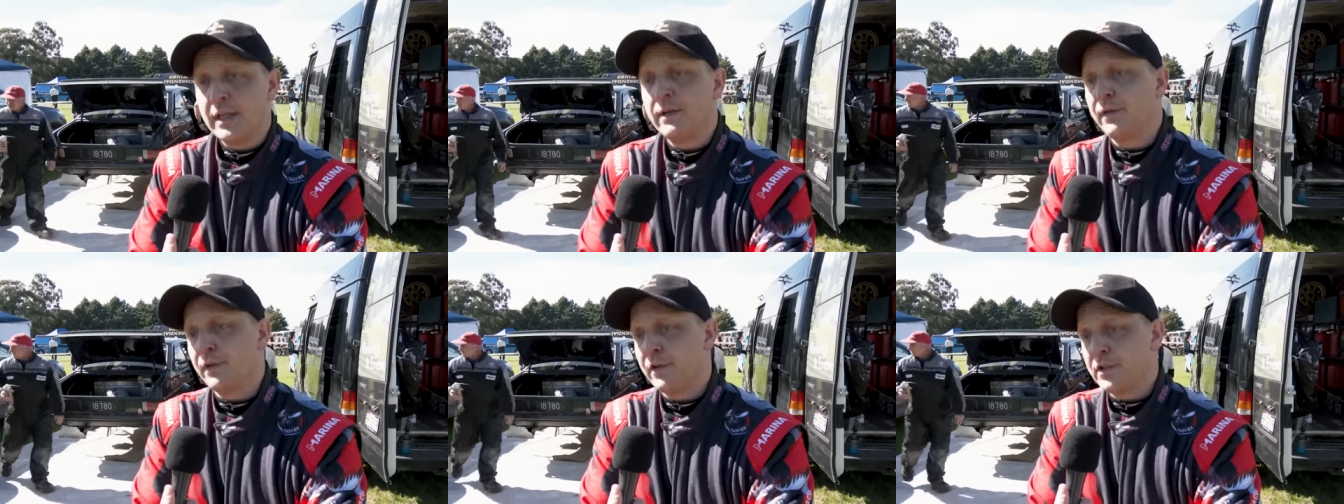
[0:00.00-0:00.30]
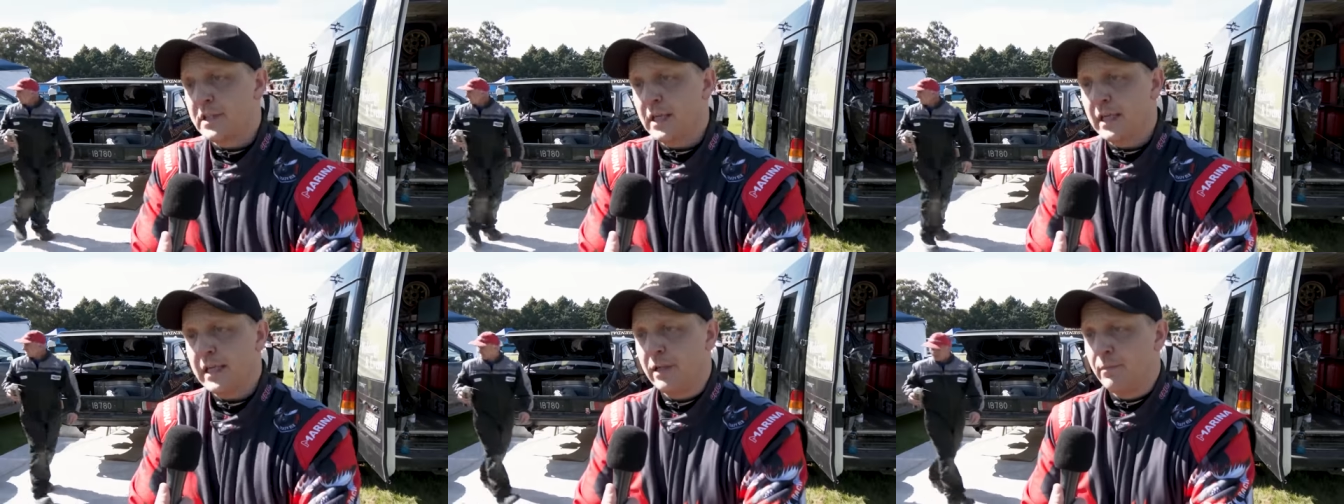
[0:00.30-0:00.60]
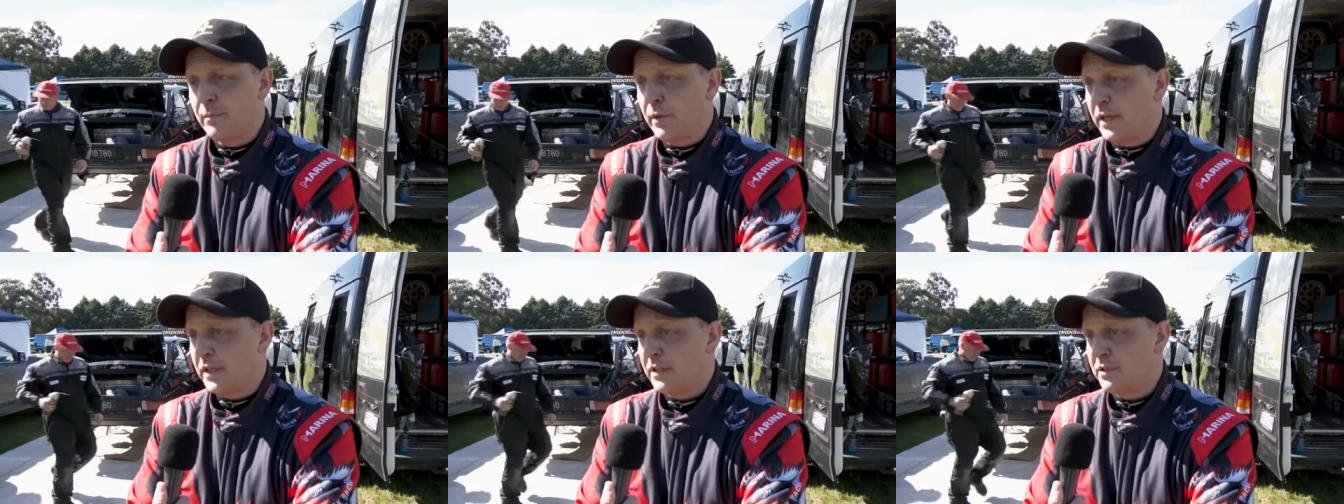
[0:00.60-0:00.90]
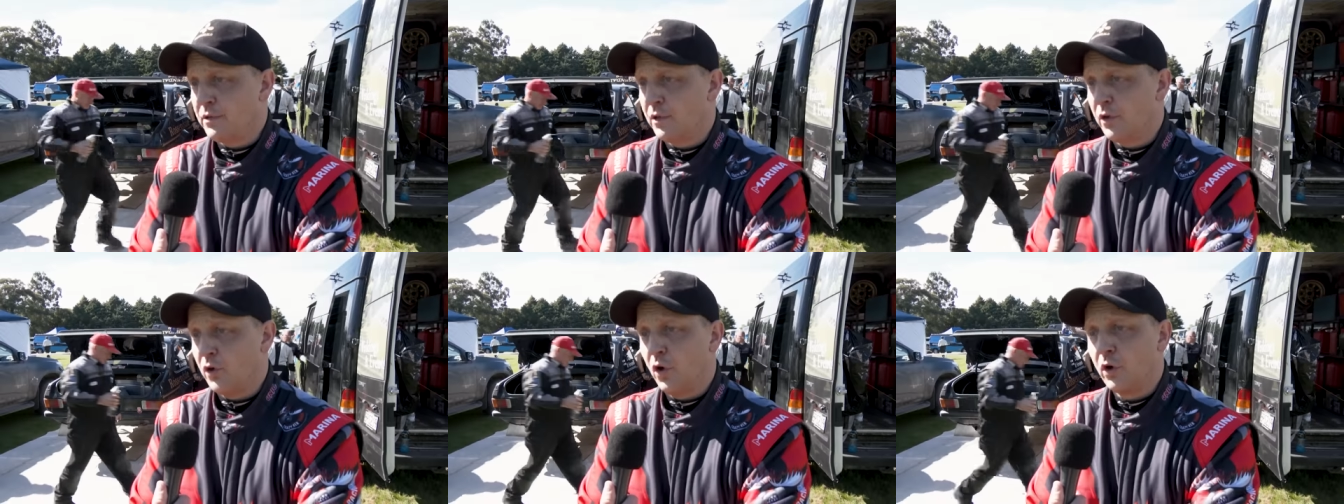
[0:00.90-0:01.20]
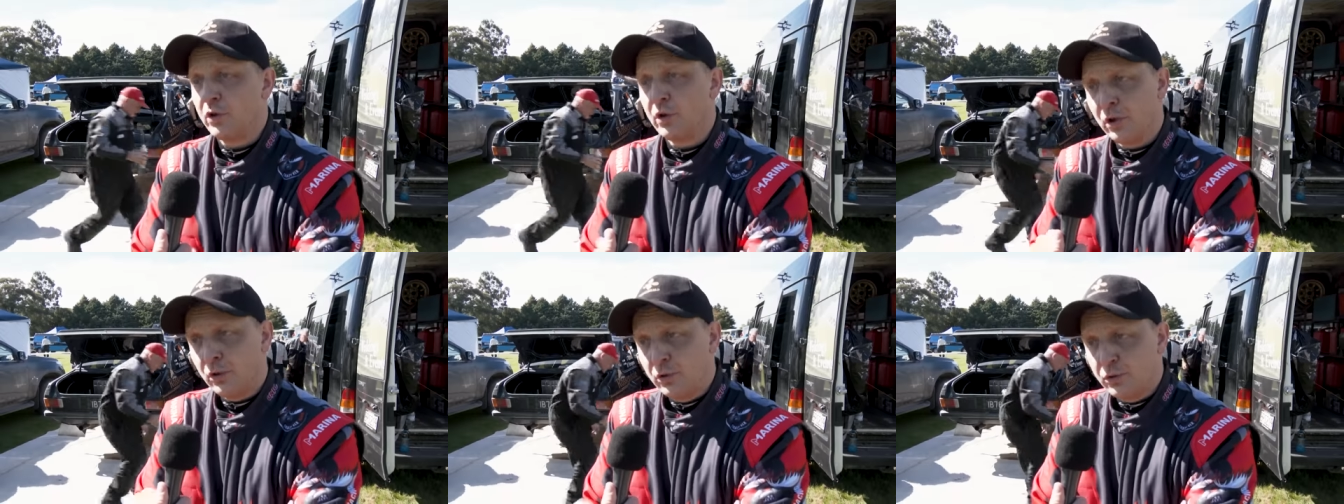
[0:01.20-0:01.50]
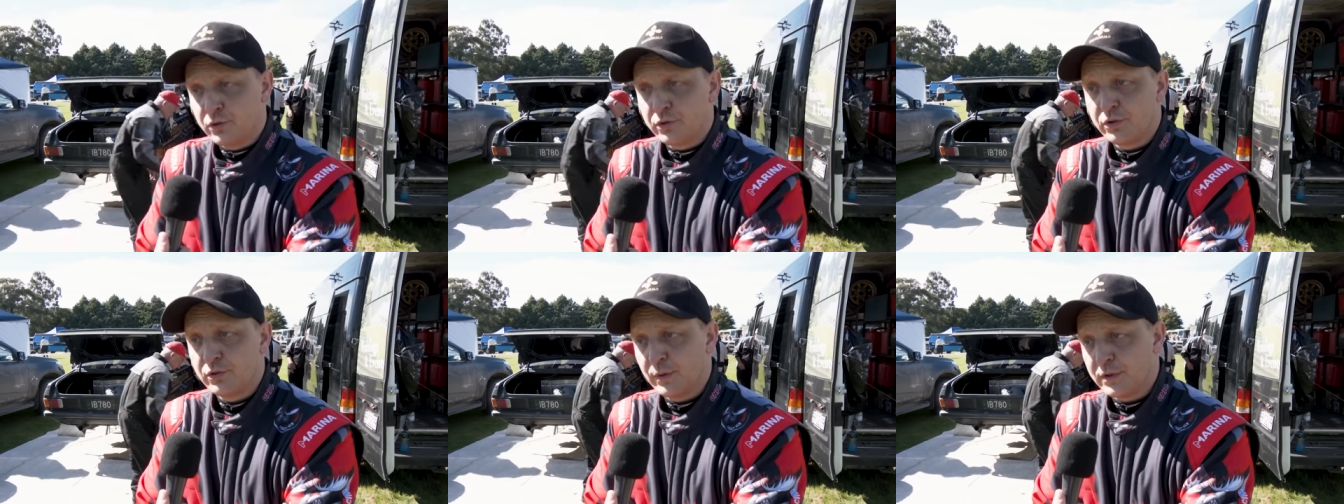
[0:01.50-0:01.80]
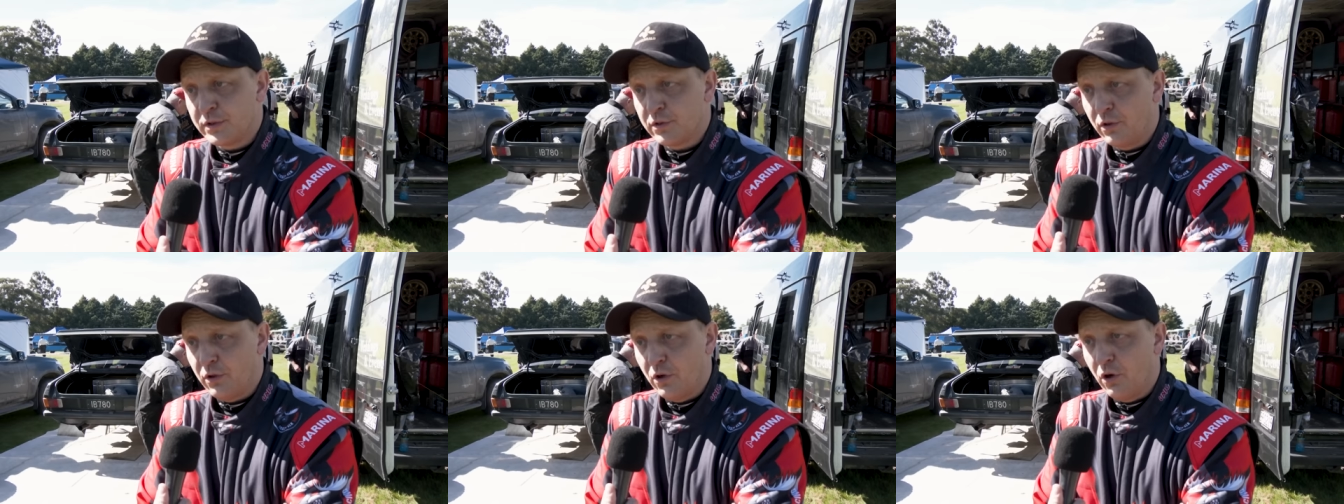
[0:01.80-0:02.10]
Then for the second pass, you know, all the loose
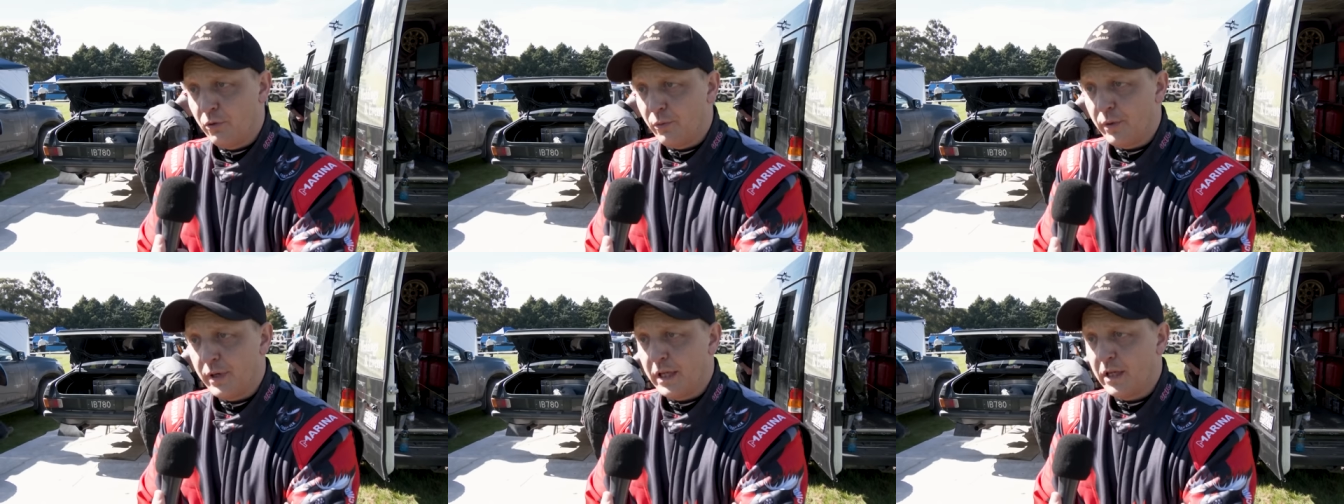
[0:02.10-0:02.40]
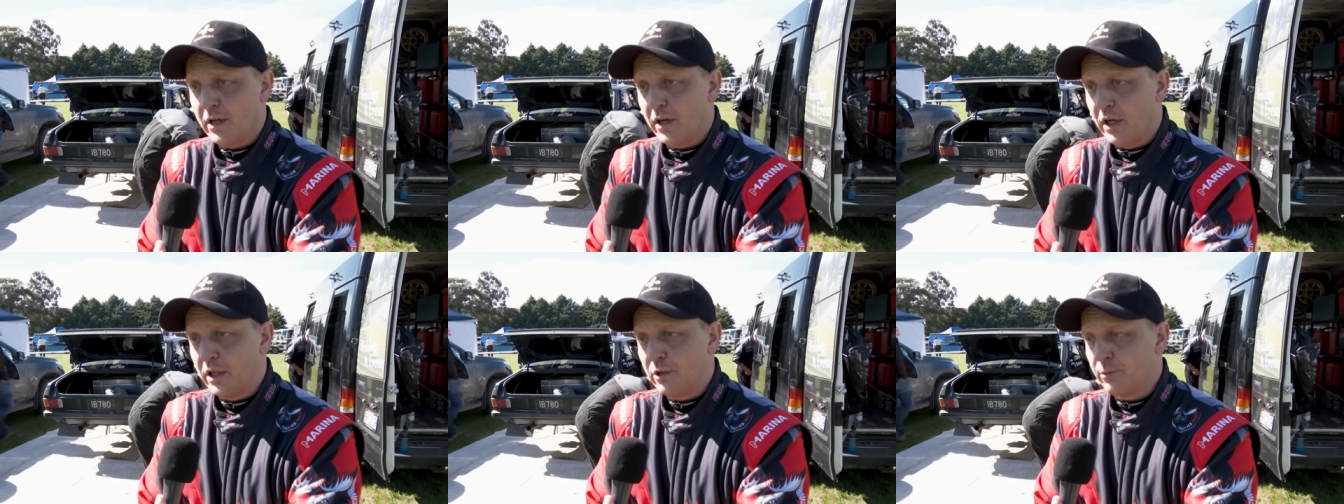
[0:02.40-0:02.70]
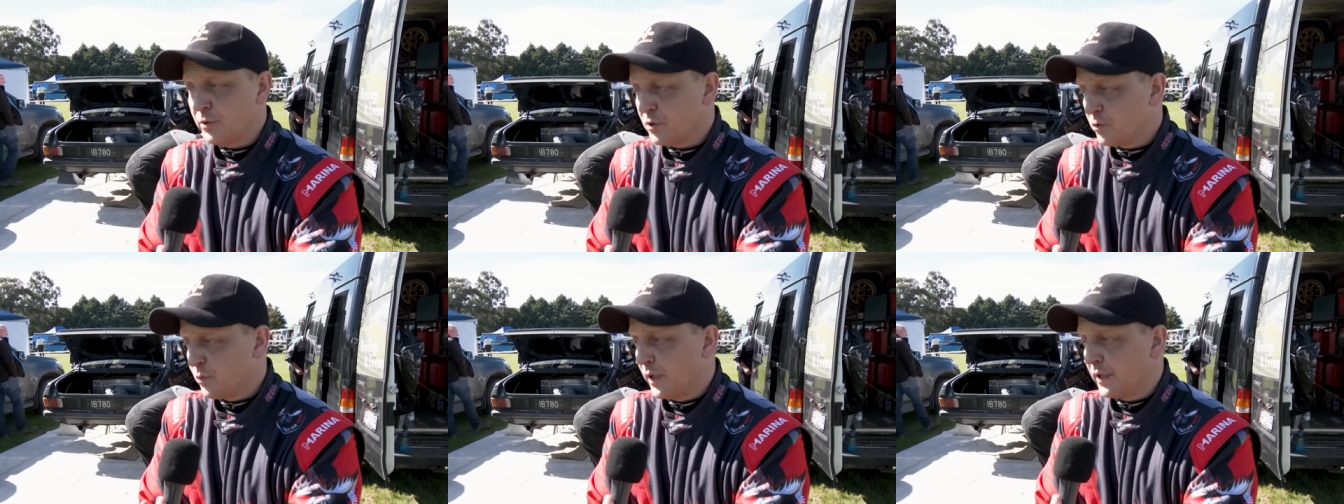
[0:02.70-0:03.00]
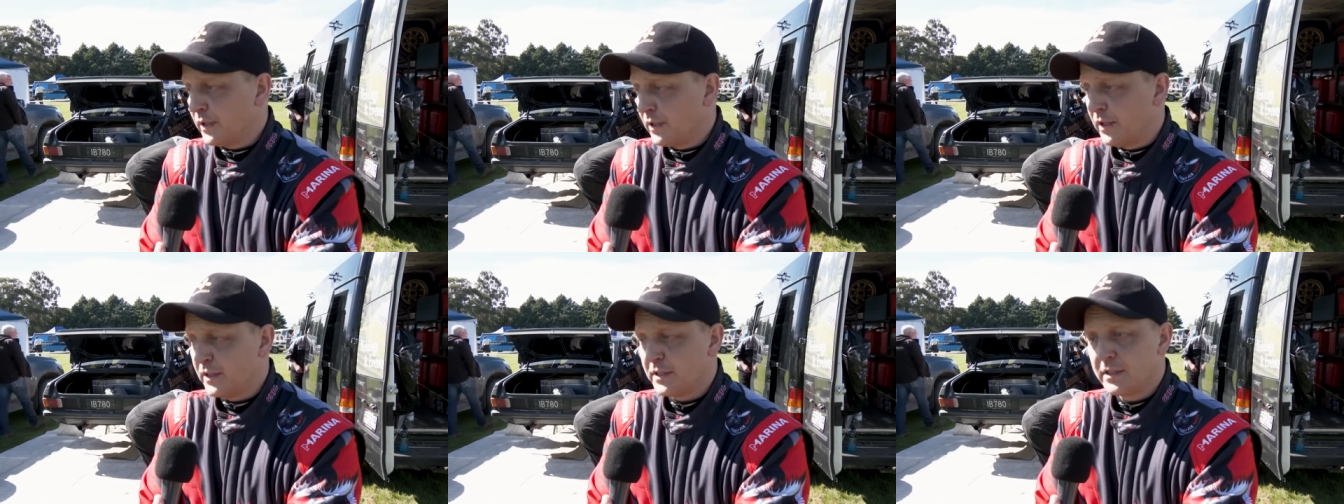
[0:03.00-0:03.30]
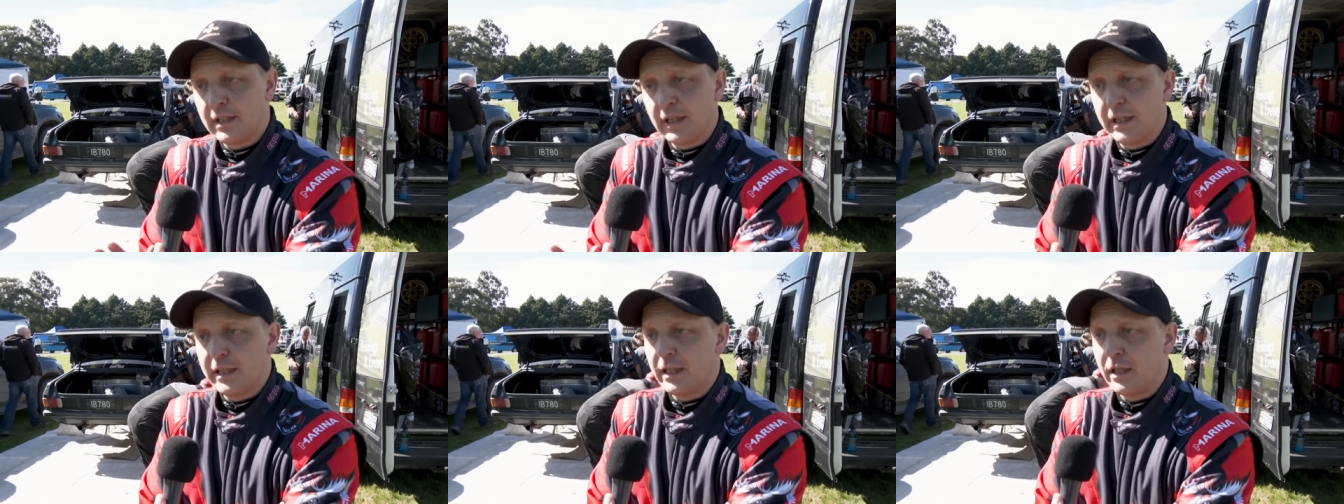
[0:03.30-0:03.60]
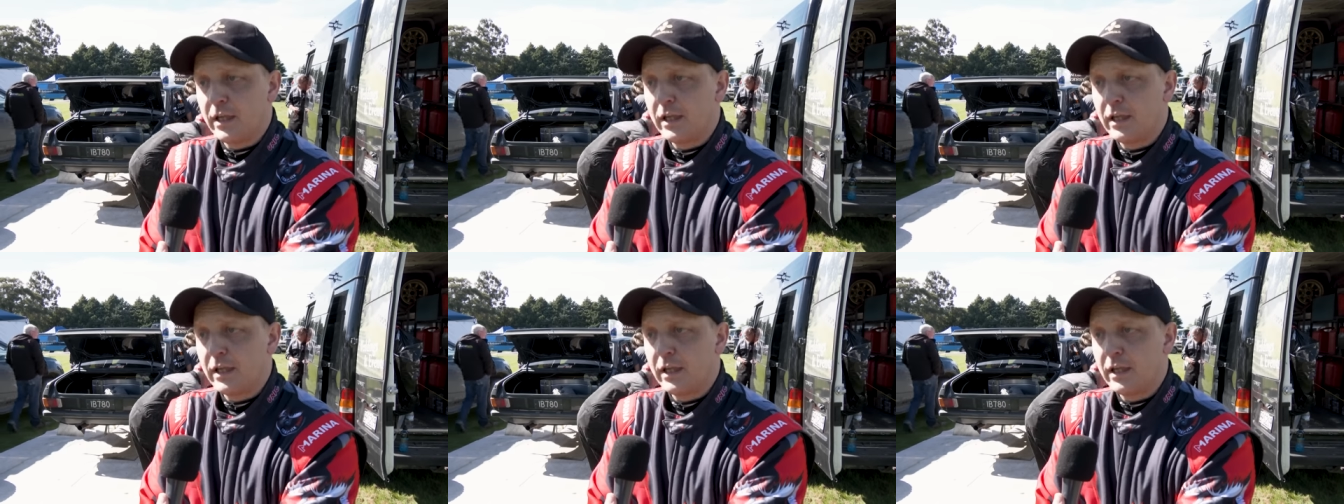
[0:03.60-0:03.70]
was already gone. It was quite nice, clean